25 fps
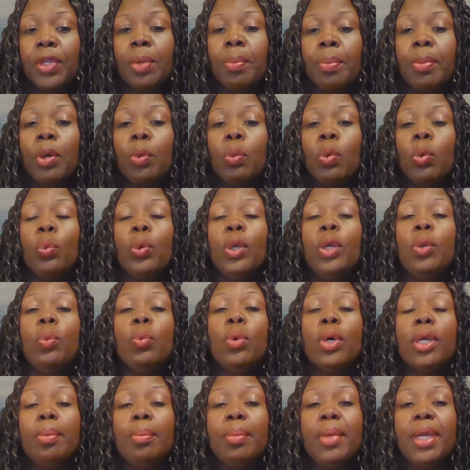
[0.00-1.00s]
But what we
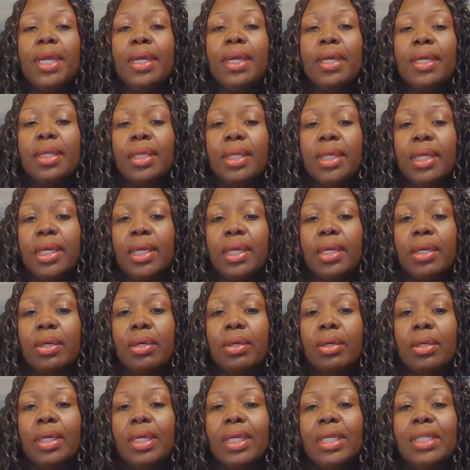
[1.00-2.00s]
want to make
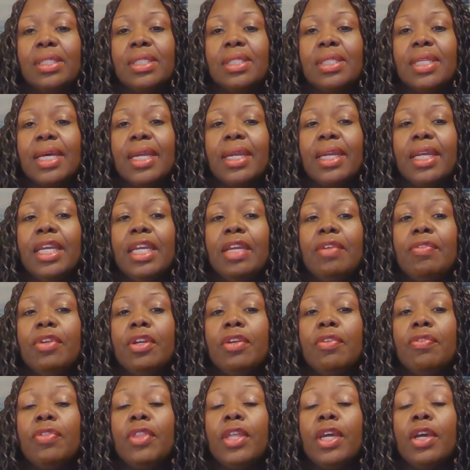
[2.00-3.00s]
clear is that even
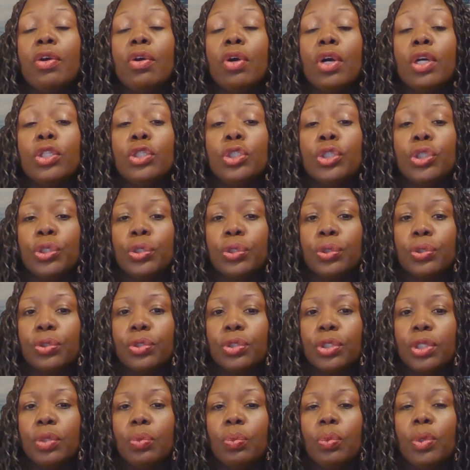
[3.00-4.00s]
if there are
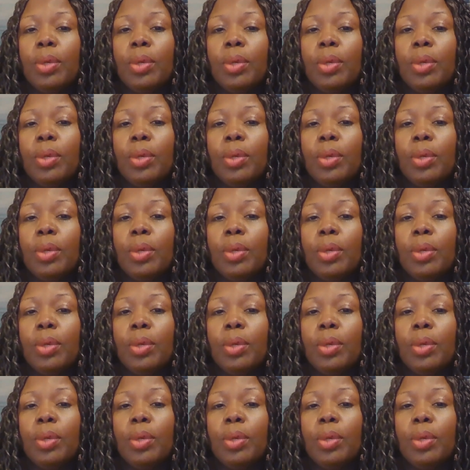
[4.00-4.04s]
children,